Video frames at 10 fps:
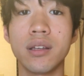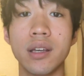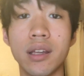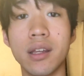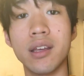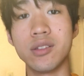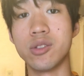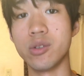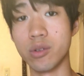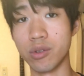It hits
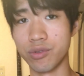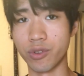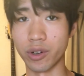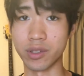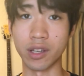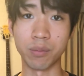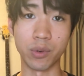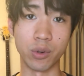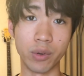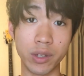you, for
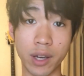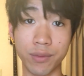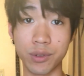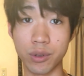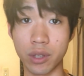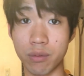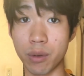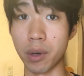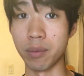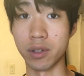example, when you have to give a
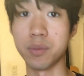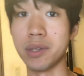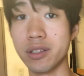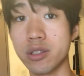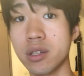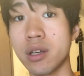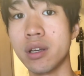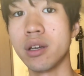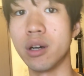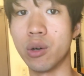public speech
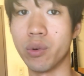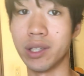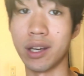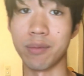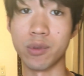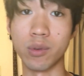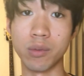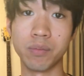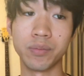or when you have to